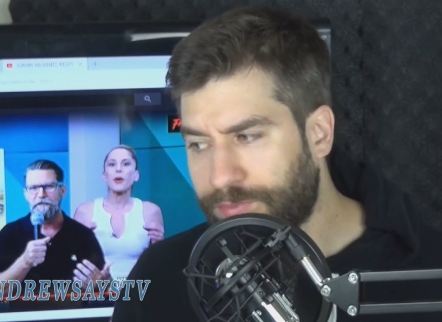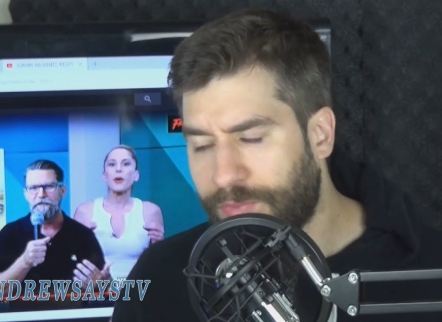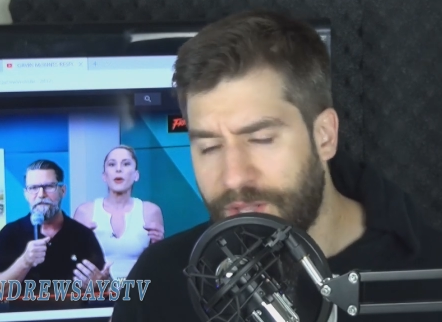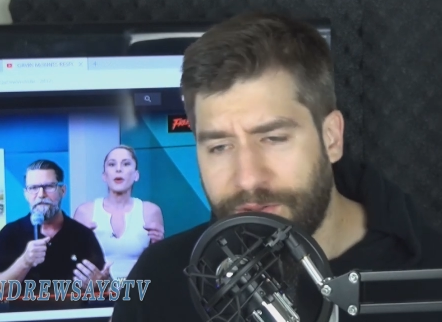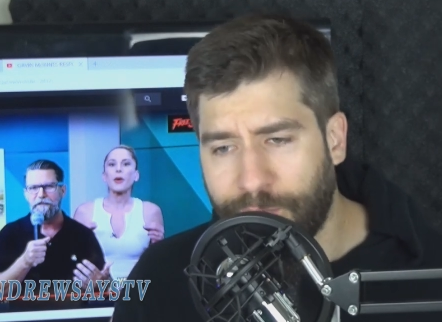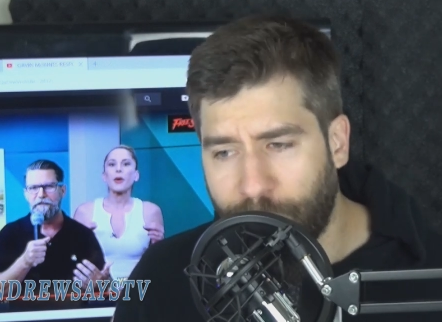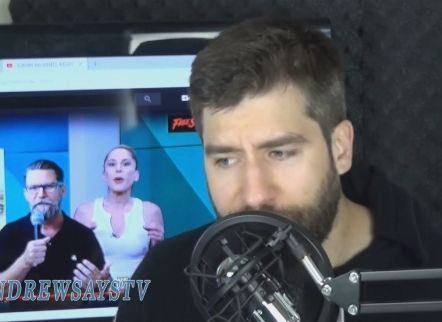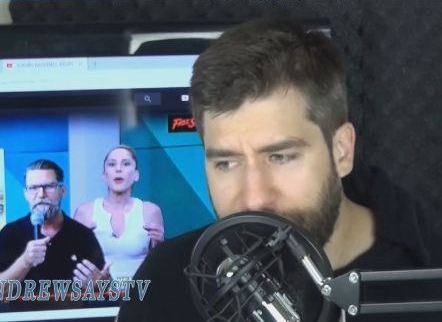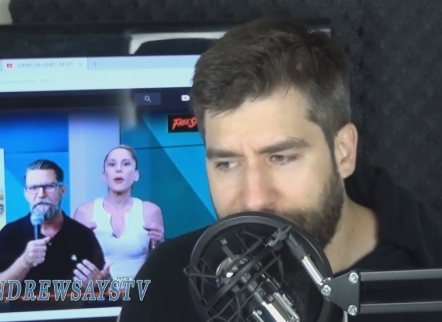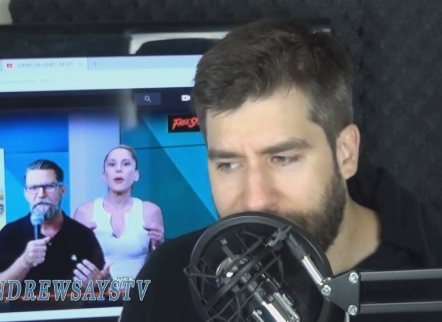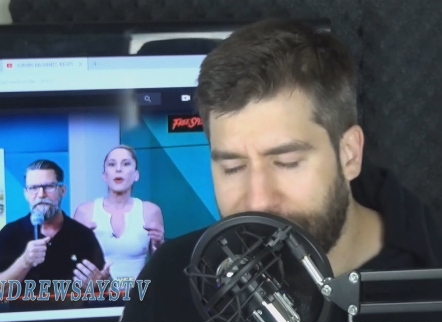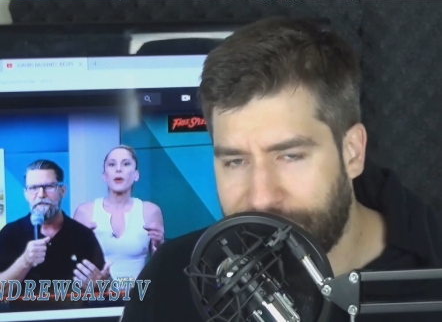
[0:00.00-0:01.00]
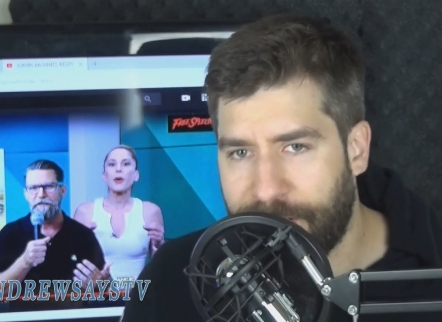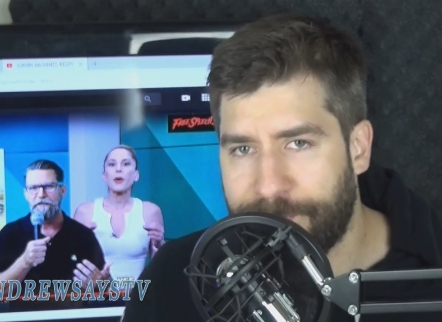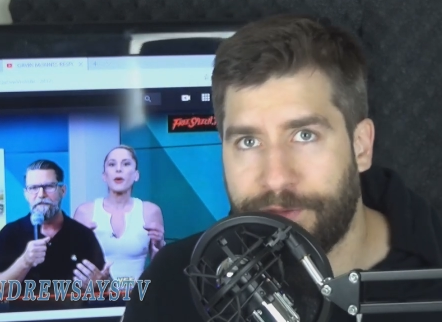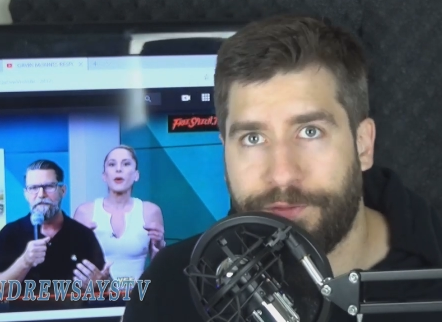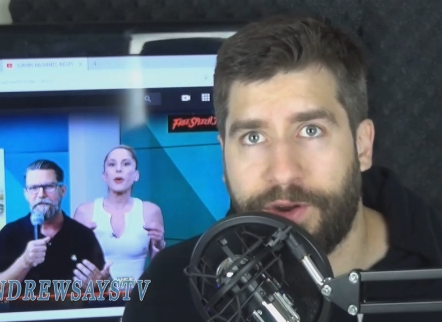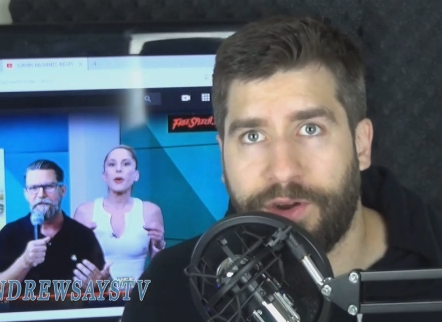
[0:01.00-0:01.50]
Speaker 1: It's a really sad state of
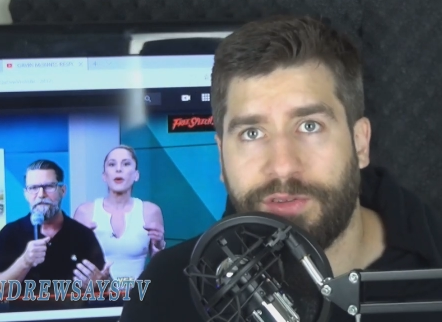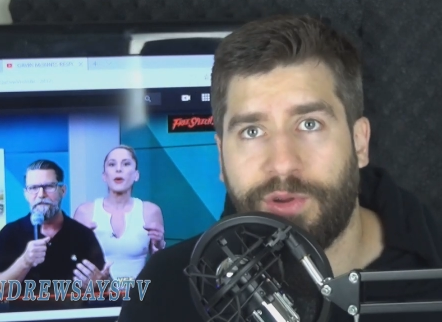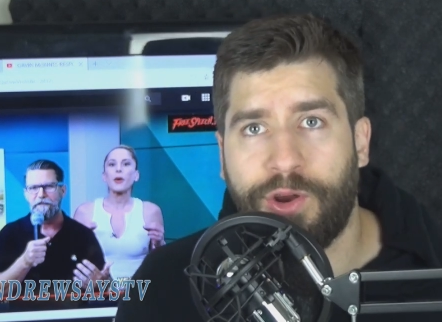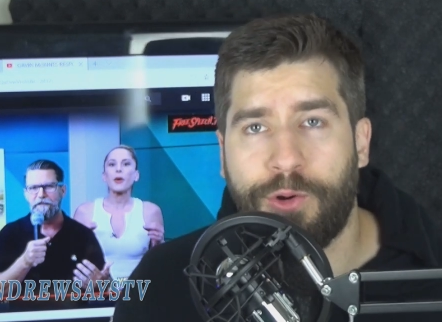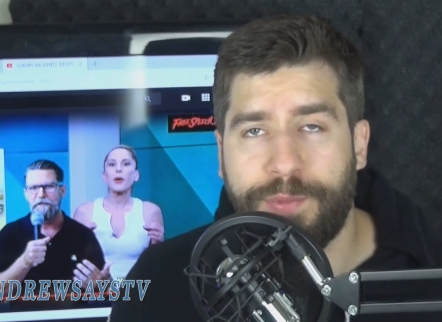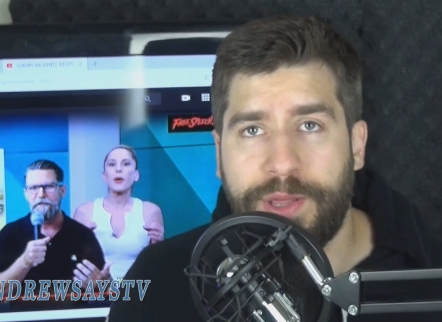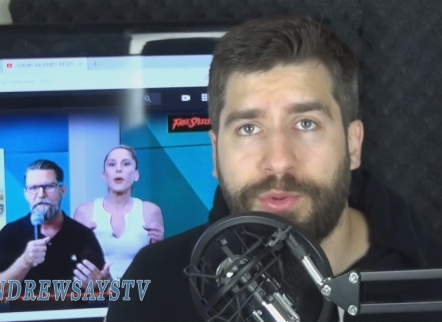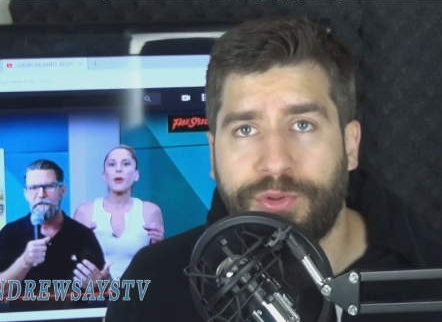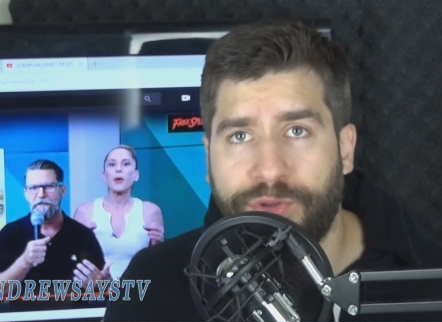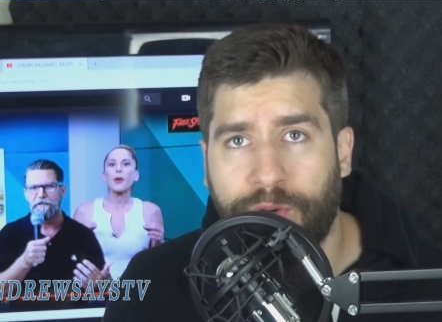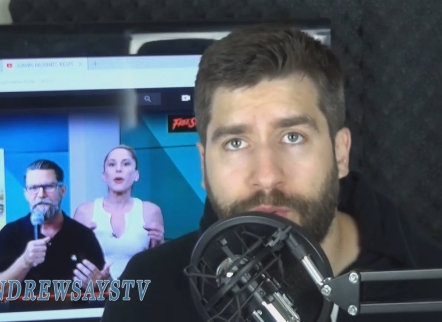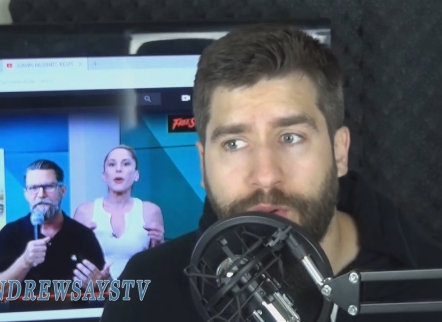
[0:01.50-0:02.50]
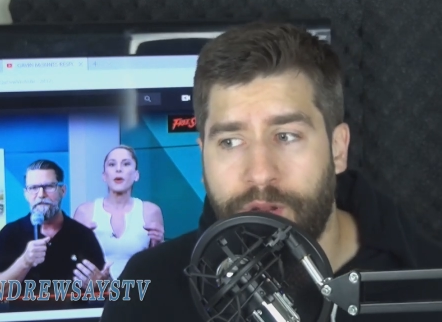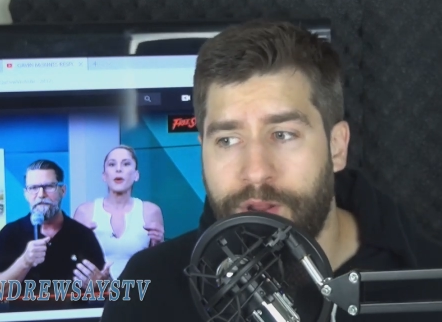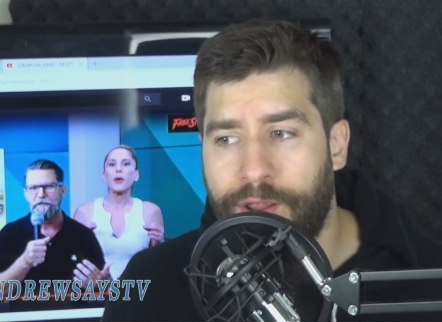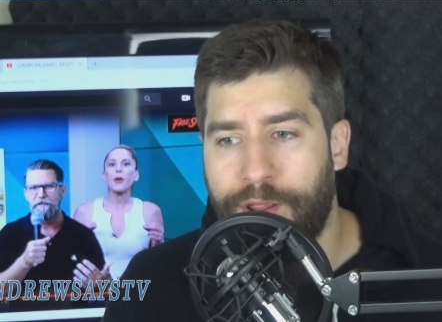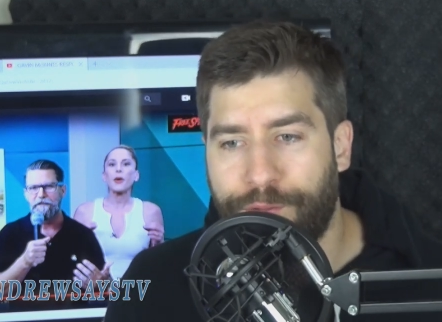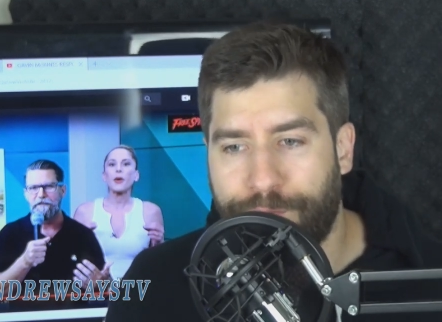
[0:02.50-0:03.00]
affairs, so I hope people don't
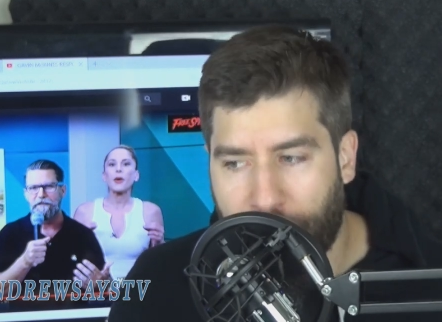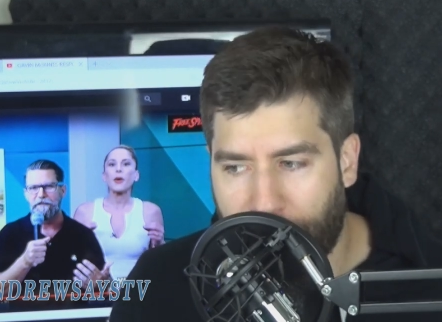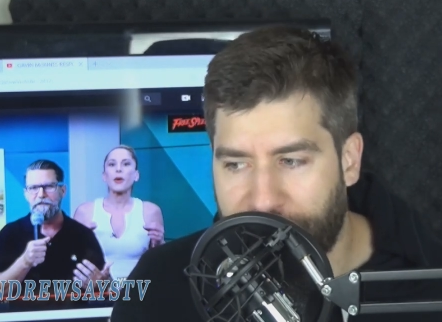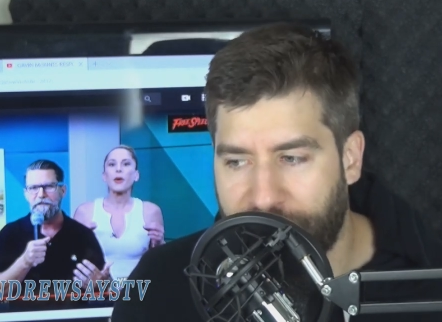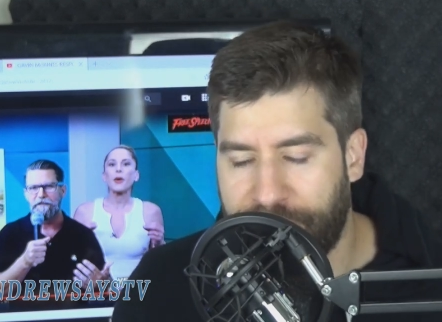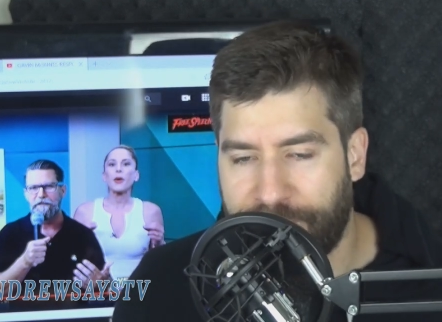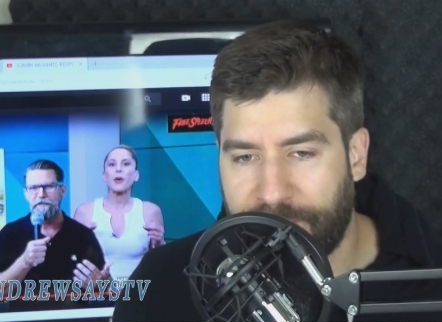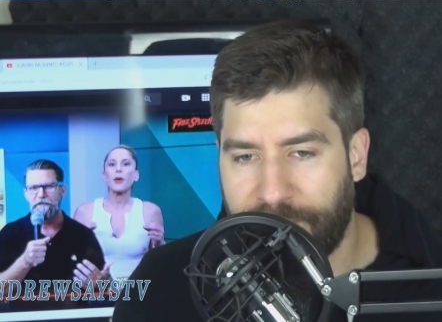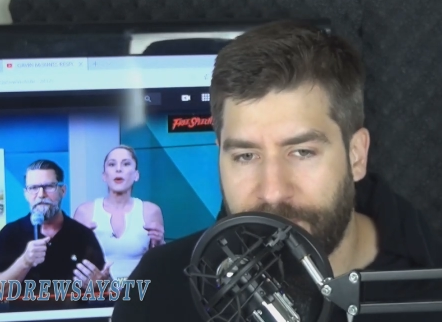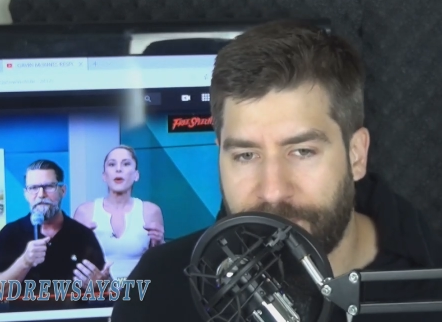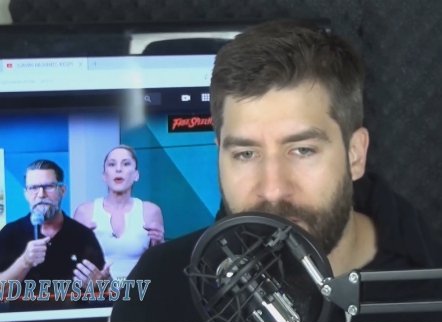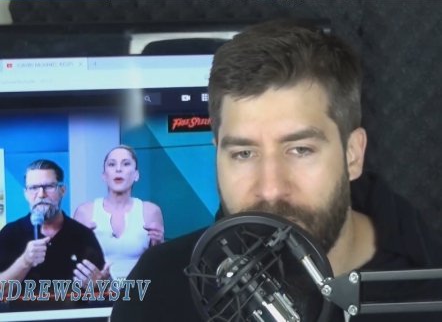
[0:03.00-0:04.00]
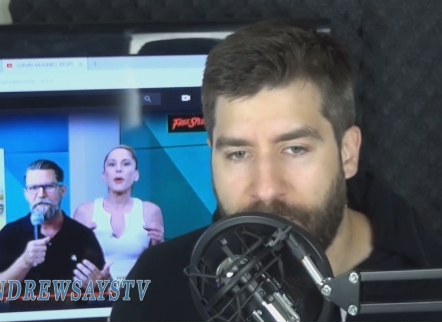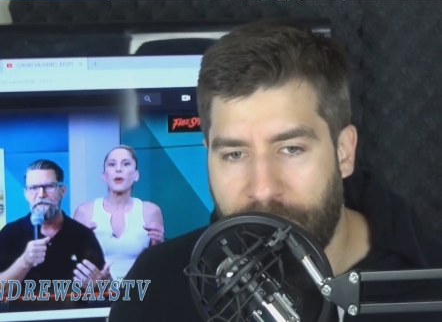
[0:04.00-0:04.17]
fall for these things. I